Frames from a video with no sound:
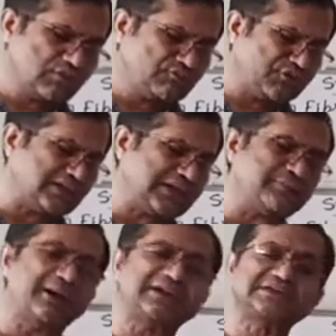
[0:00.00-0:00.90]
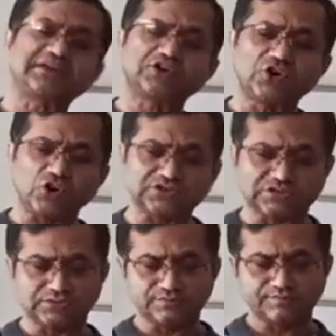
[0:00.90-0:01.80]
for their better growth,
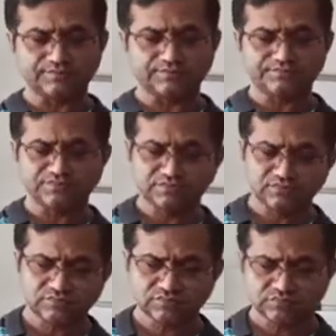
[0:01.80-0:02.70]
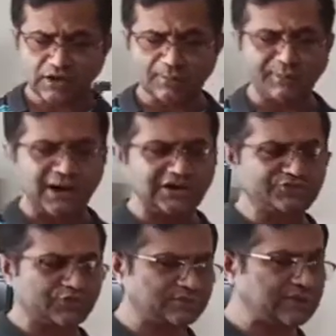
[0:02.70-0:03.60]
apart
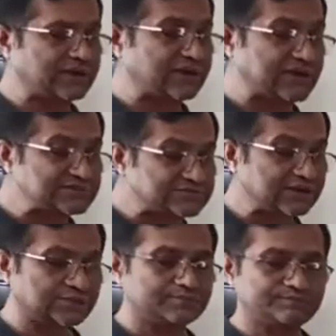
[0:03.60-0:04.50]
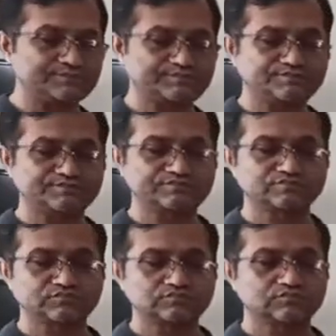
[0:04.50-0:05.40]
from the grazing,
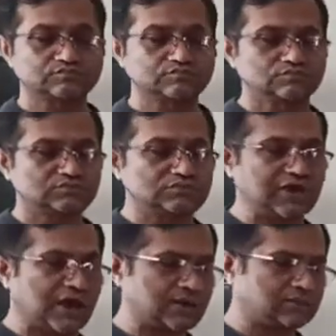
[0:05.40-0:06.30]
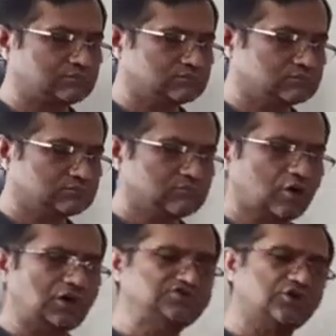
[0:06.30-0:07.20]
they are
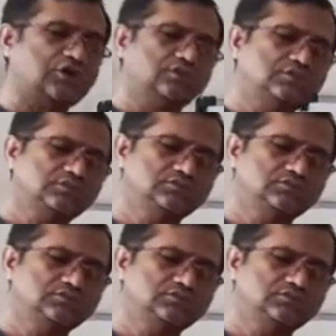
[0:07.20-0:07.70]
also